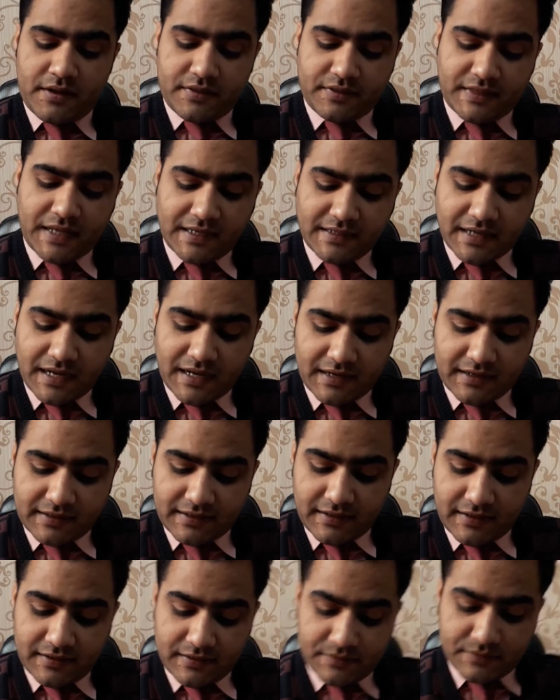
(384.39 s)
that
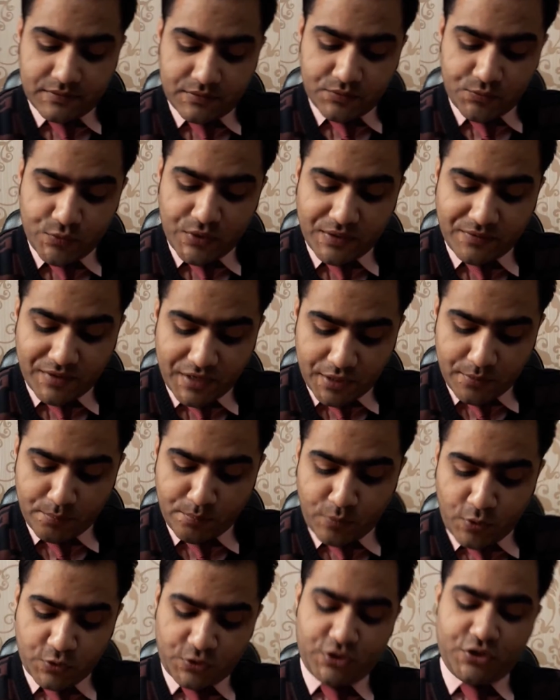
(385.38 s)
are very, very
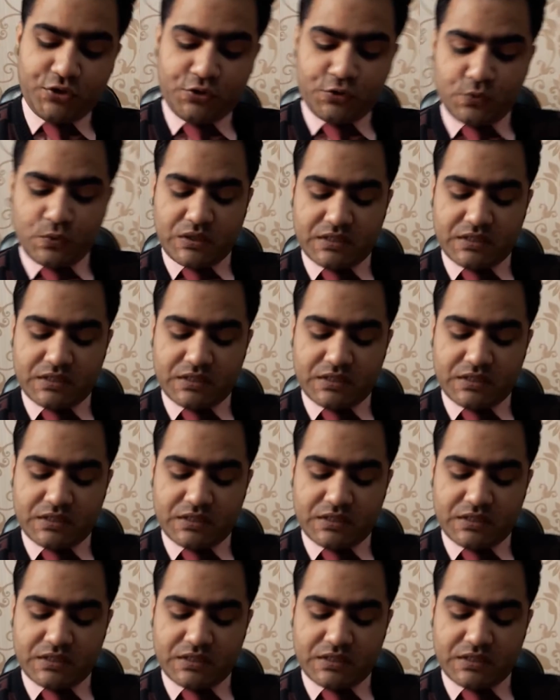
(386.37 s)
important to